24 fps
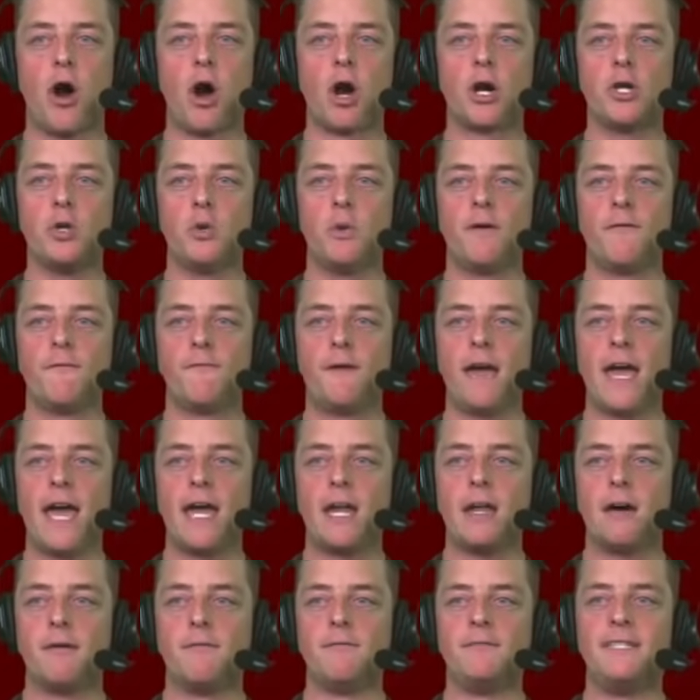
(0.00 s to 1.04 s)
are you a
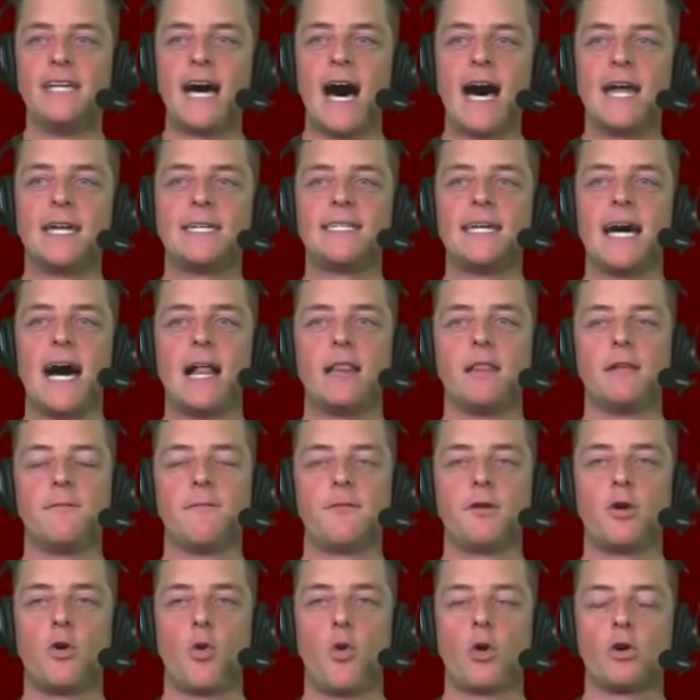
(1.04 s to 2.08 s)
fan of Don
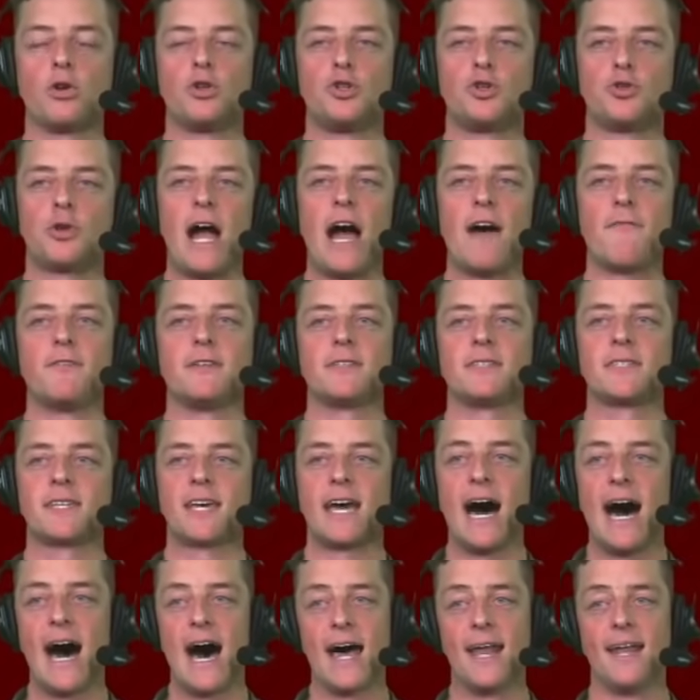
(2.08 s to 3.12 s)
Toliver or Travis
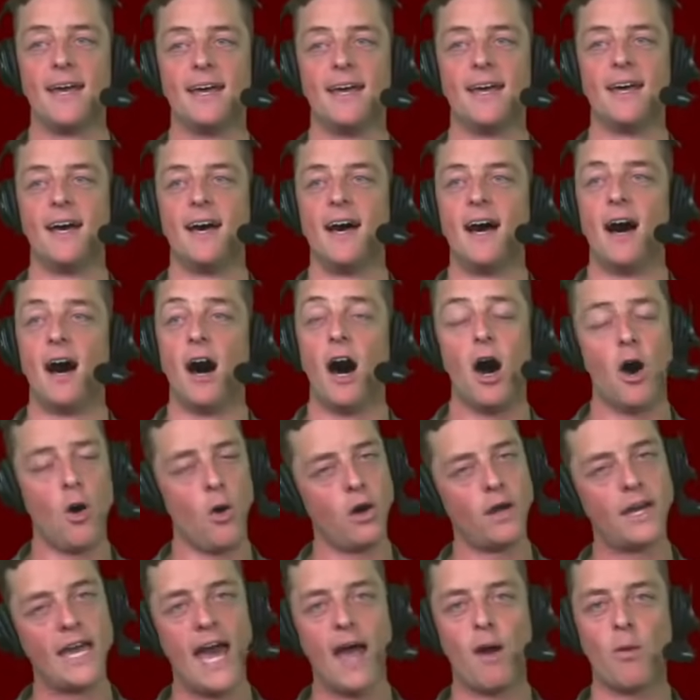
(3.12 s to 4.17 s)
Scott? Oh,
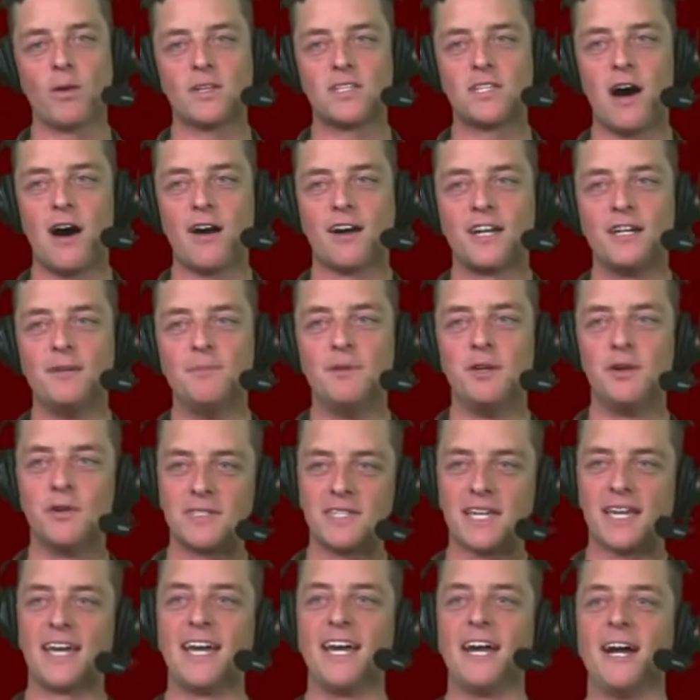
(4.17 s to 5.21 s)
okay, we're talking
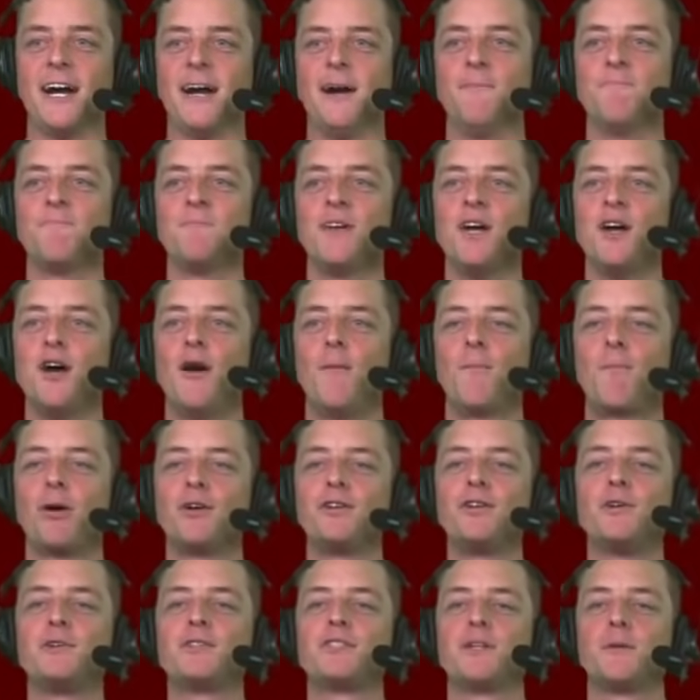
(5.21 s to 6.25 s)
music here.
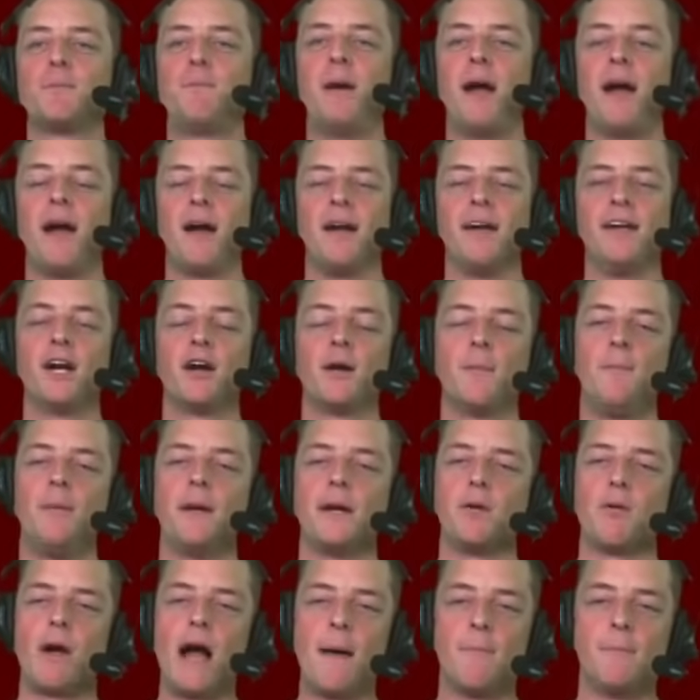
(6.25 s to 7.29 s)
Producer Perry, you're a
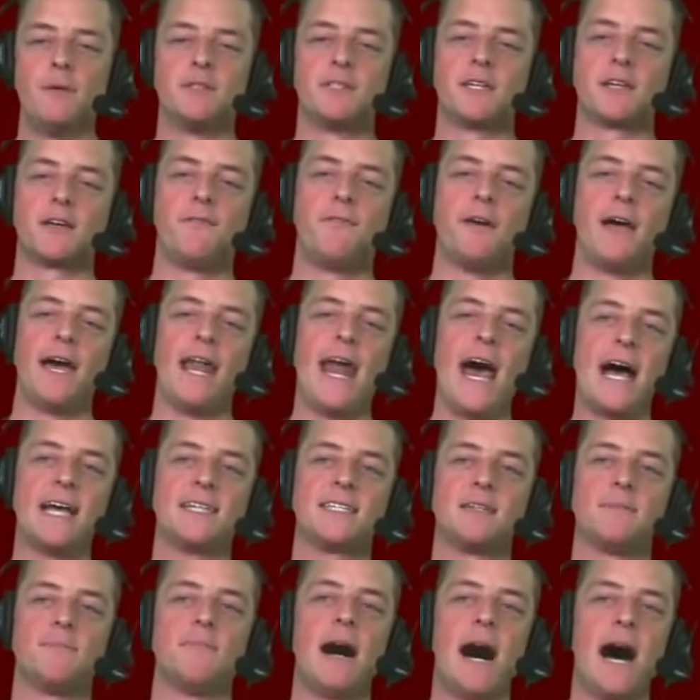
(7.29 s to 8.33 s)
big rap music fan,
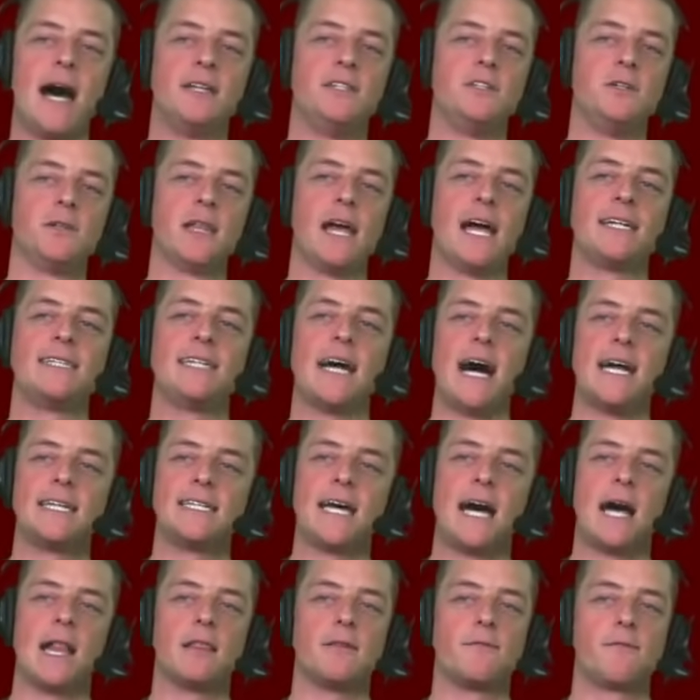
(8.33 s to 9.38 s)
as am I. Do you like Don
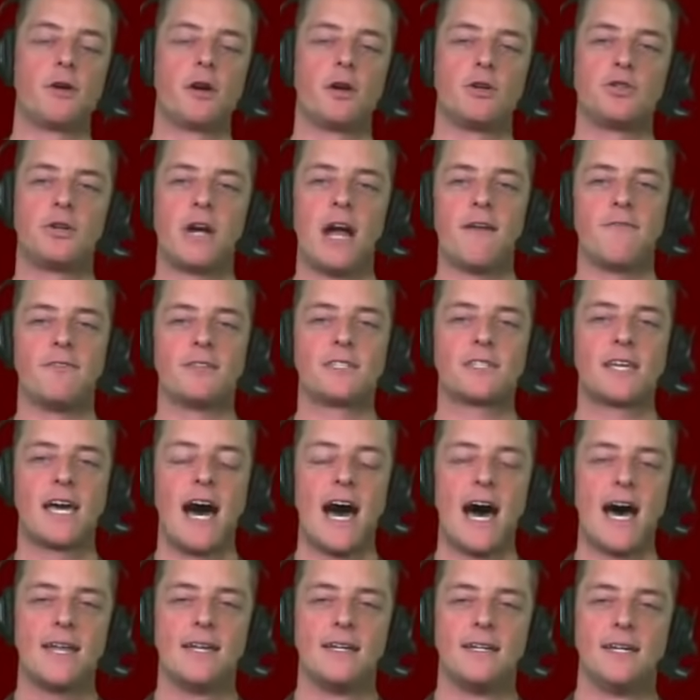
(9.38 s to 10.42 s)
Toliver or Travis
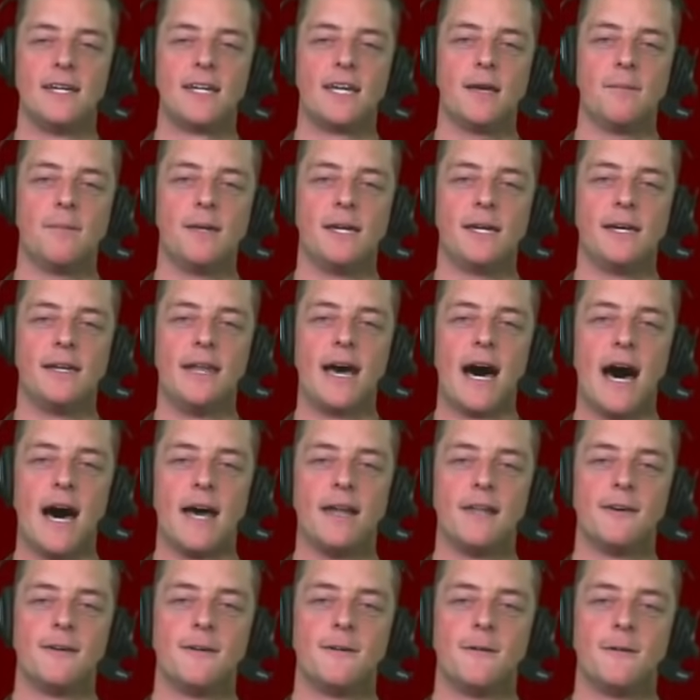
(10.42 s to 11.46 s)
Scott? Give me a
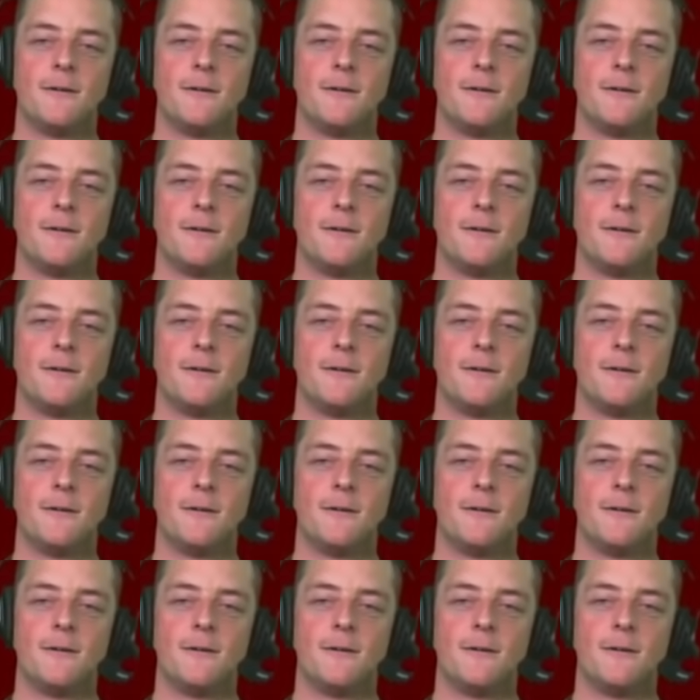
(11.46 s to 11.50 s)
nod.